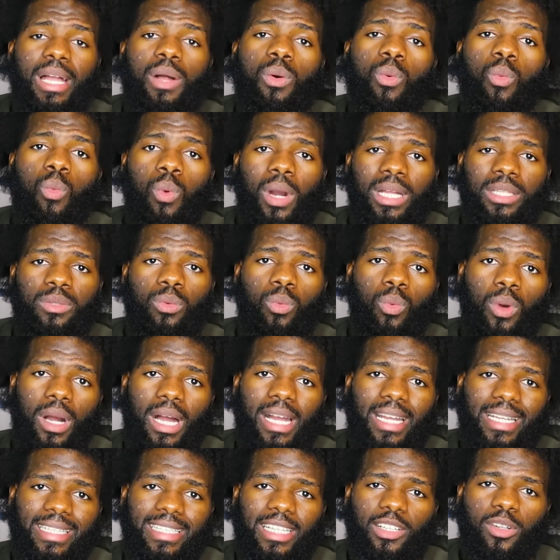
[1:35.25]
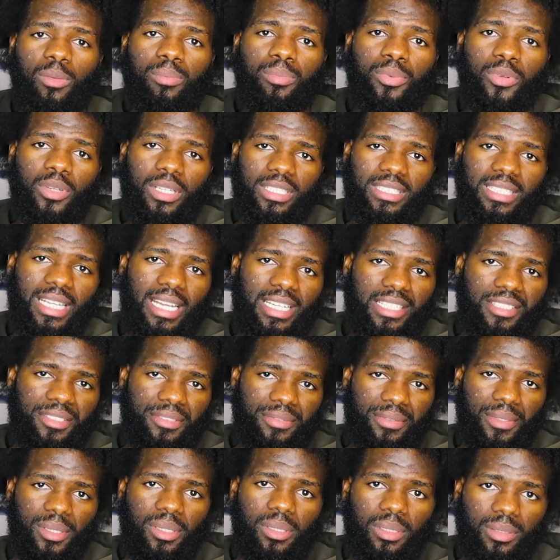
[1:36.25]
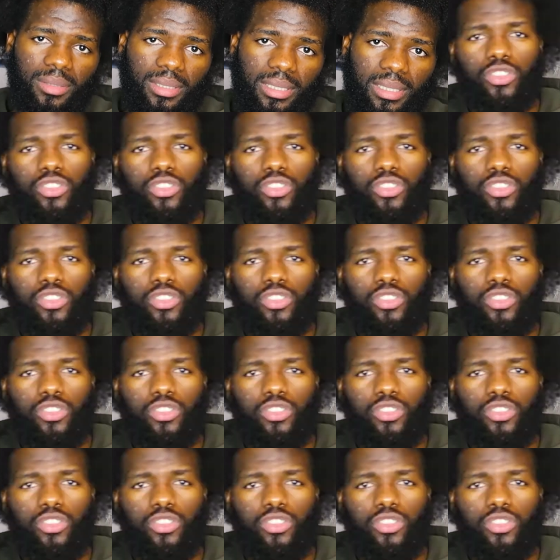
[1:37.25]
when working in the computer science field.